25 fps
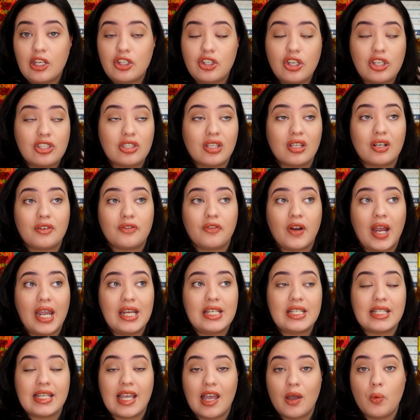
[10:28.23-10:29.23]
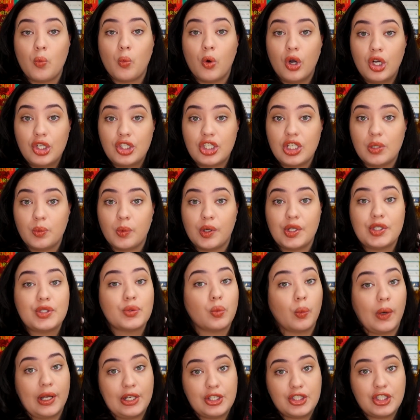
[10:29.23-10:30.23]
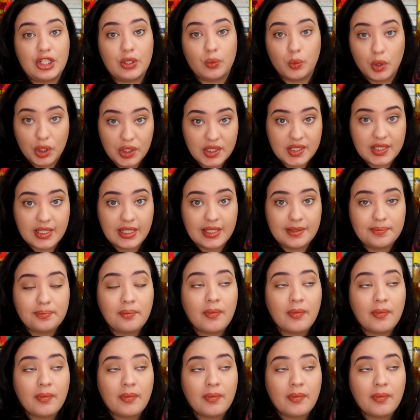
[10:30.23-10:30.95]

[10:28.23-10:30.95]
She's not afraid to get what she wants when she wants it.